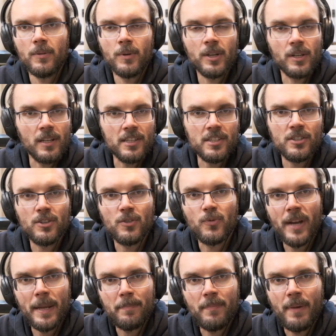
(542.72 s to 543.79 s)
We're going to listen to
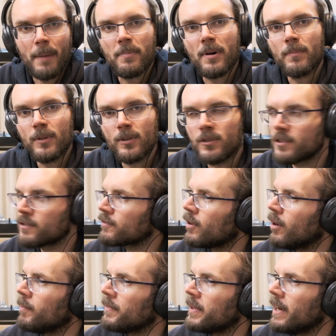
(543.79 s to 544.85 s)
Red Pepper Blues
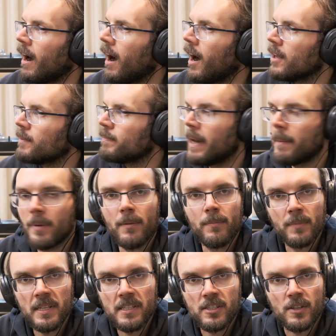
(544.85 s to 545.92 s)
from the Art Pepper
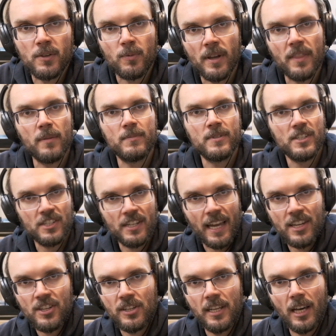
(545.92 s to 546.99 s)
Meets the Rhythm
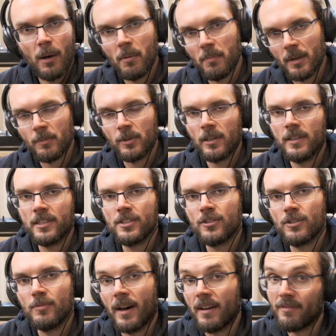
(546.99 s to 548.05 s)
section album, and I'm going to listen
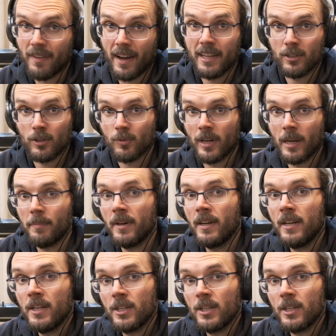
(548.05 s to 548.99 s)
to my vinyl rip,